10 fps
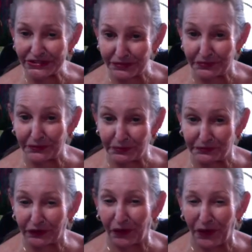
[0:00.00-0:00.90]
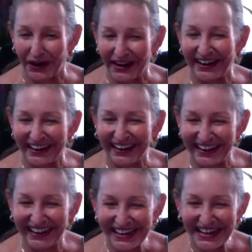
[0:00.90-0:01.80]
of the floor
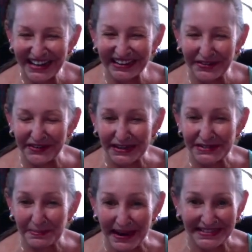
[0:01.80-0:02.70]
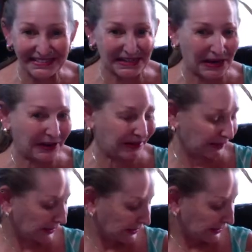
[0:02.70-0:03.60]
living space there.
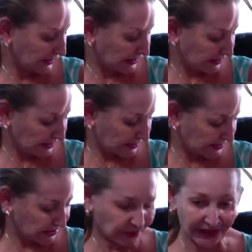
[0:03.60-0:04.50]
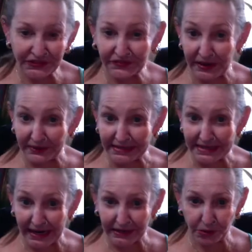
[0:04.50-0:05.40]
So it's very
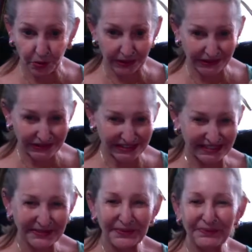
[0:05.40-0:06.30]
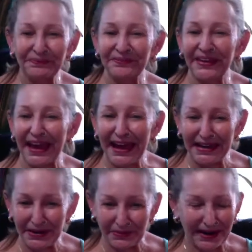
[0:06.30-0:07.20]
tight quarters.
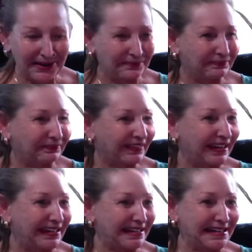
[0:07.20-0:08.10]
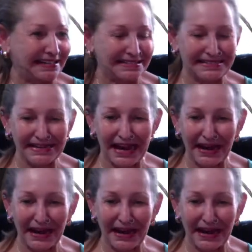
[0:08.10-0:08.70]
Anyway, it is